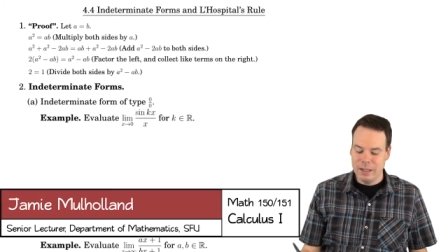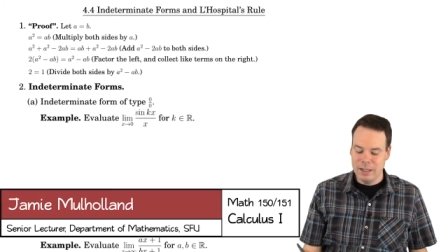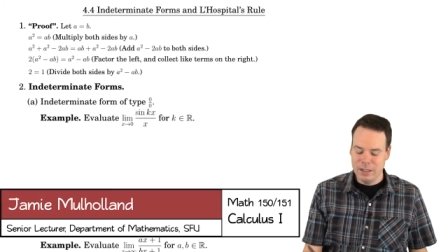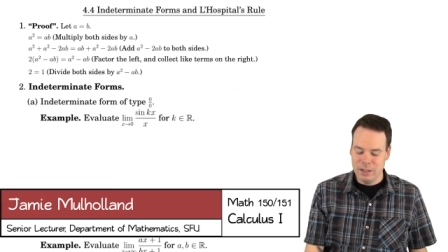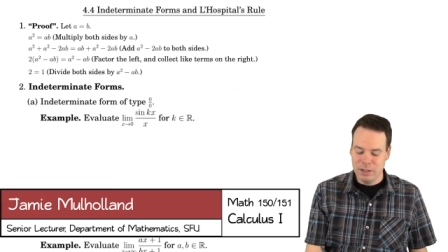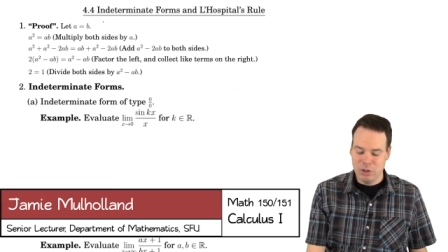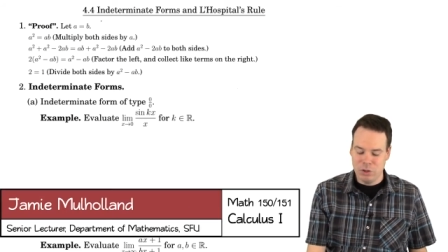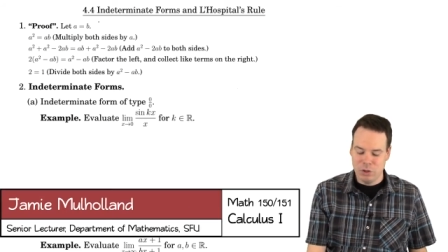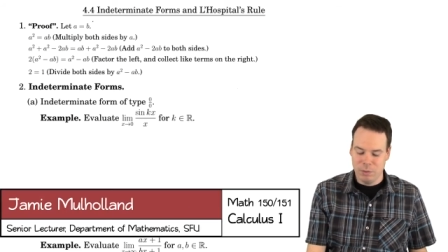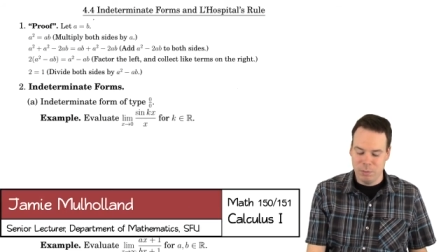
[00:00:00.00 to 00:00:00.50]

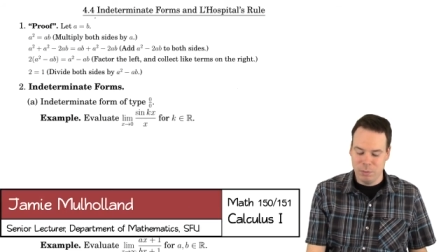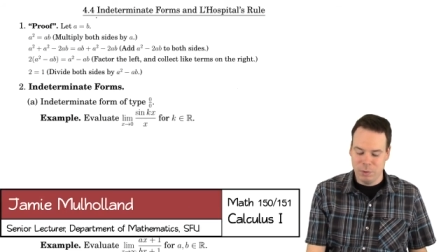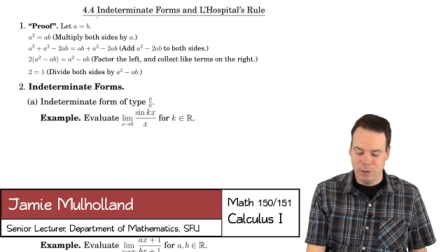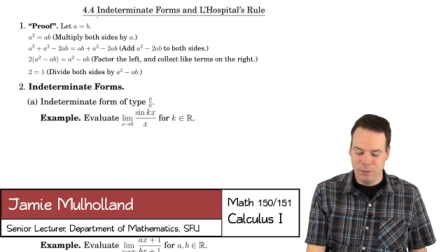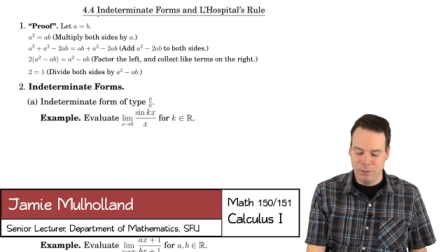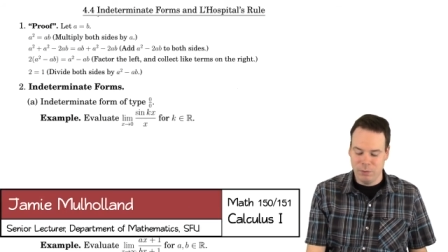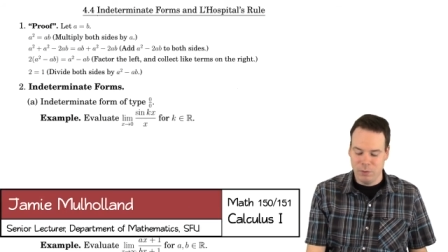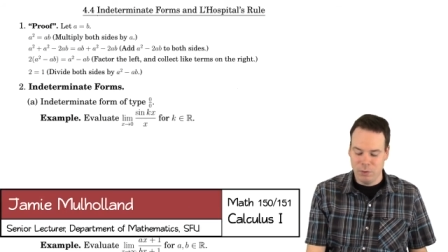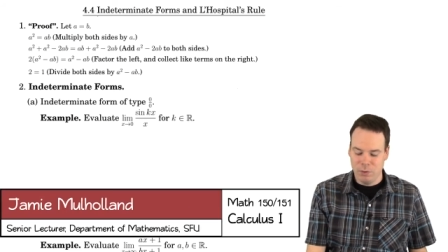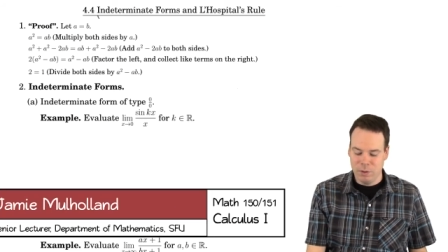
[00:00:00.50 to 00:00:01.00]
indeterminate
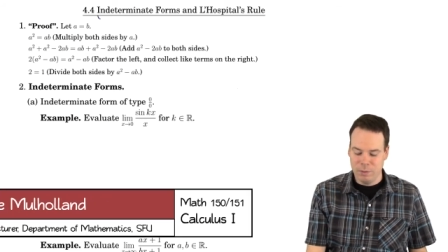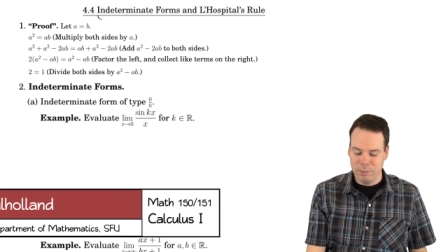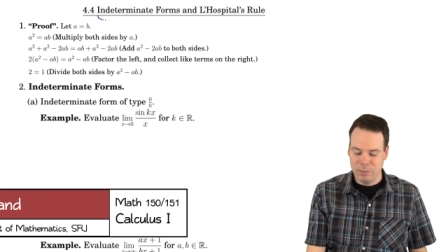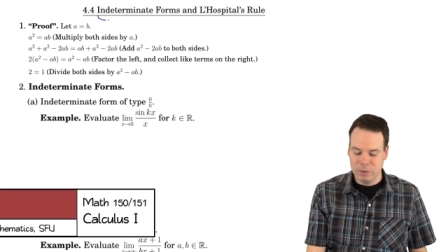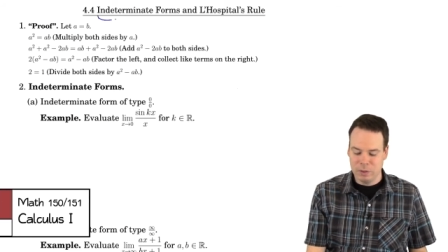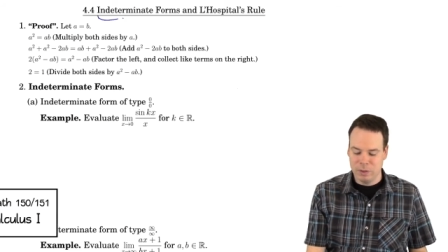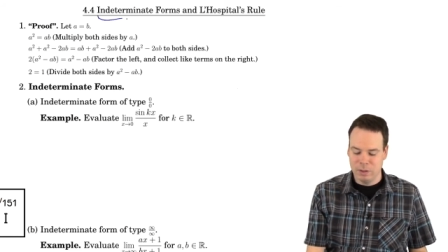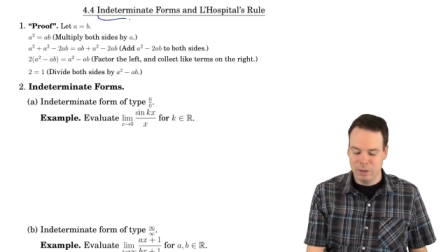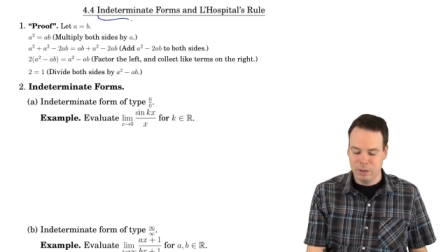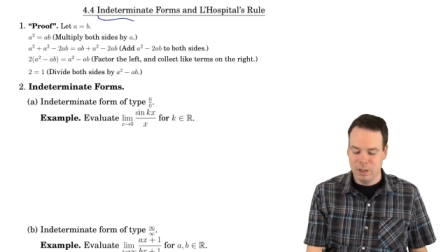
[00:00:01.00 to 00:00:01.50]

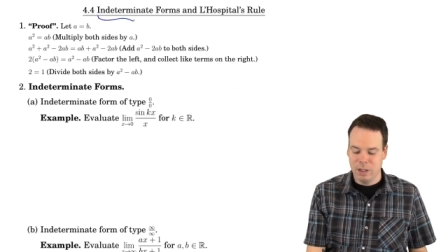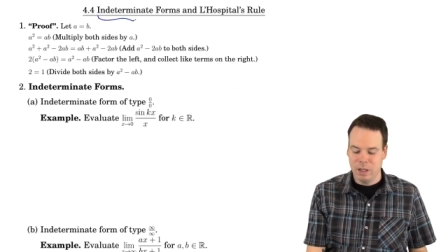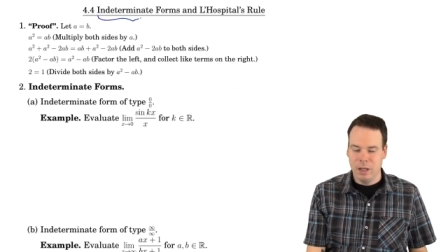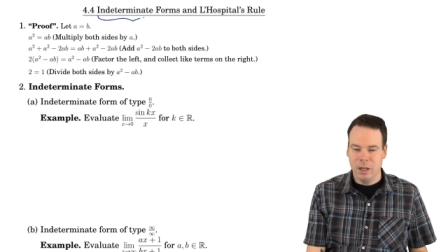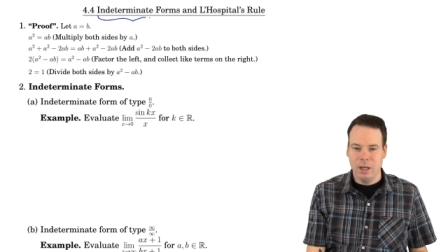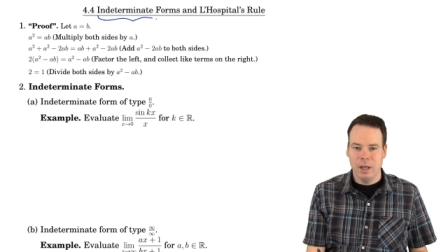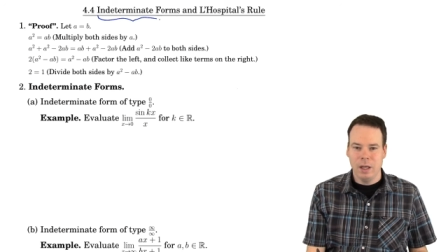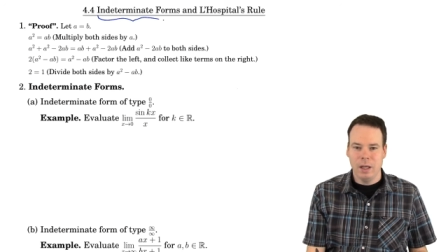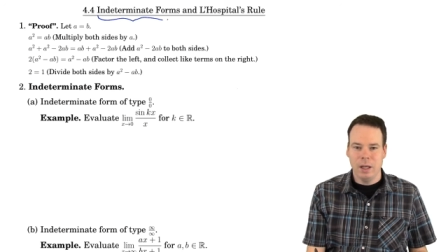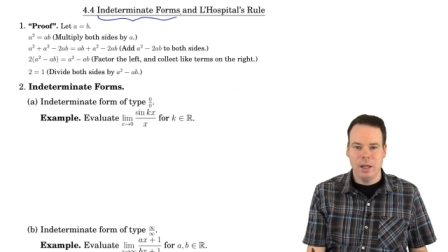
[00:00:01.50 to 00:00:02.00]
forms
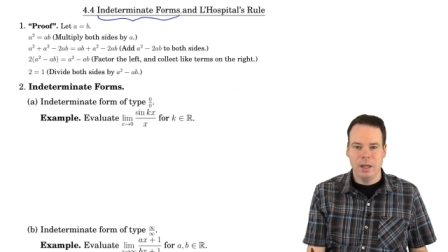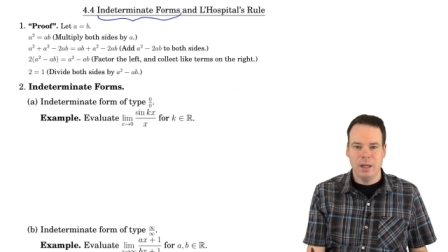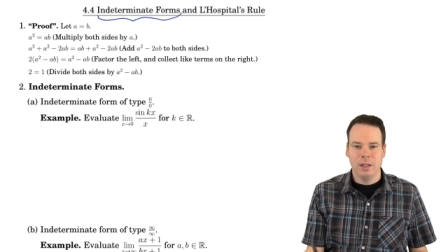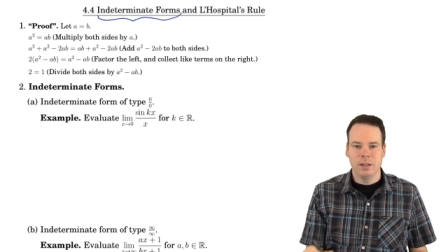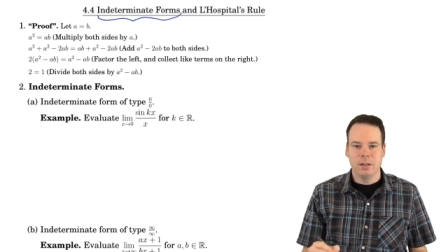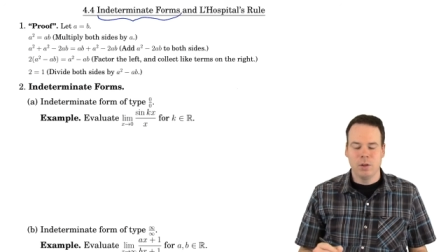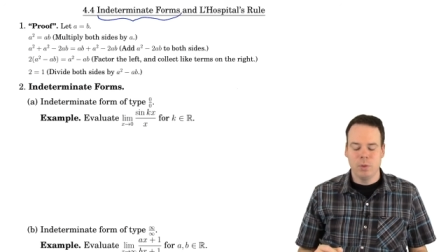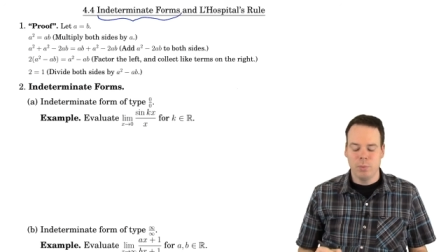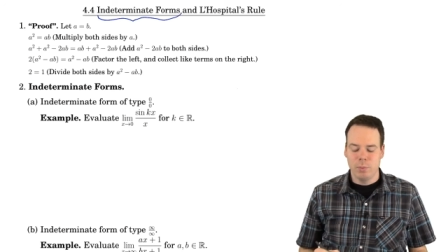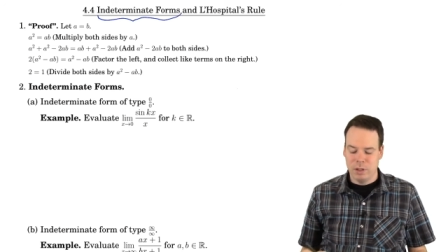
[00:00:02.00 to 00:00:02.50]

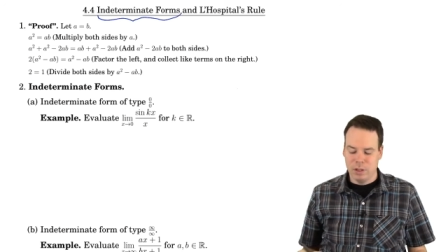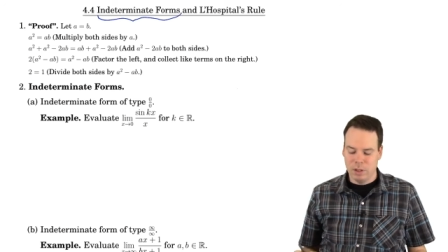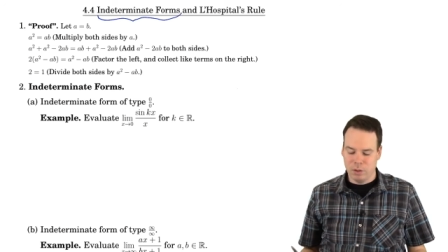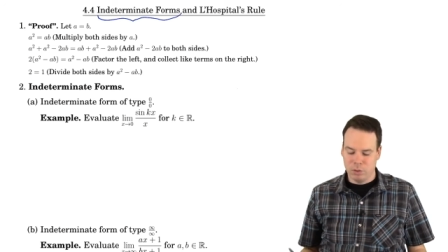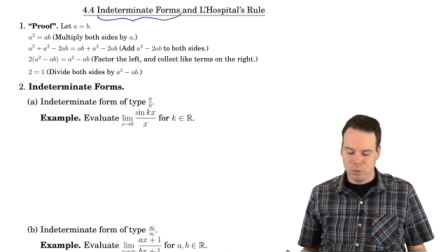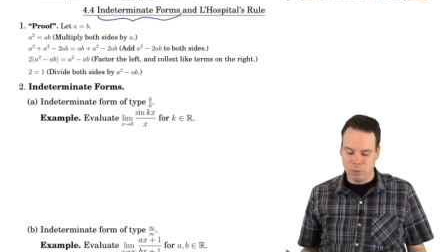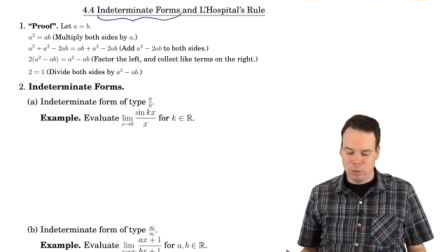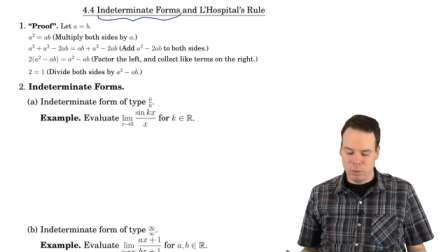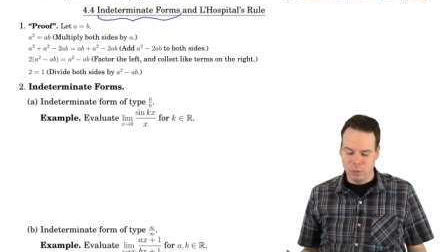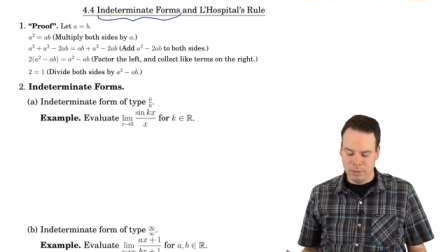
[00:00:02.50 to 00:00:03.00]
and L'Hospitals
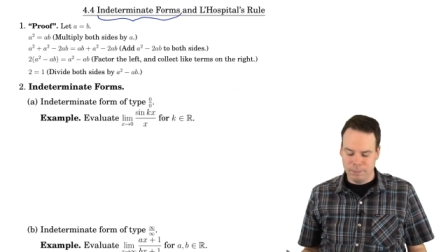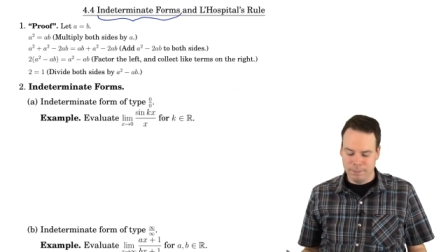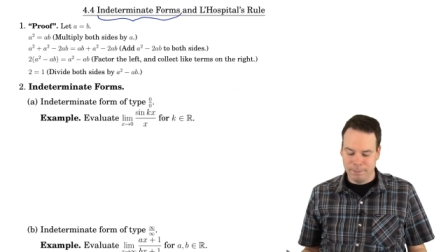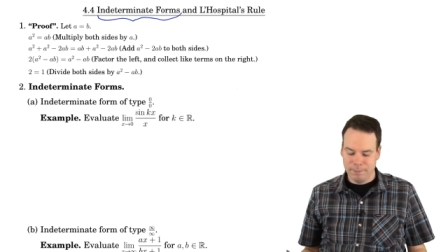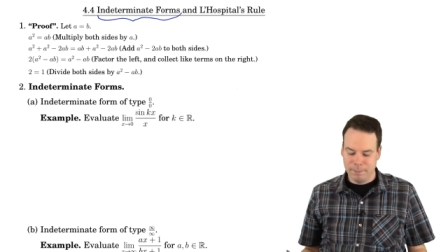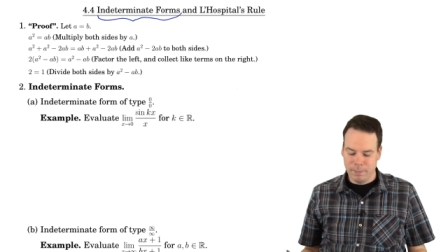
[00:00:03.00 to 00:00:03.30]
Rule.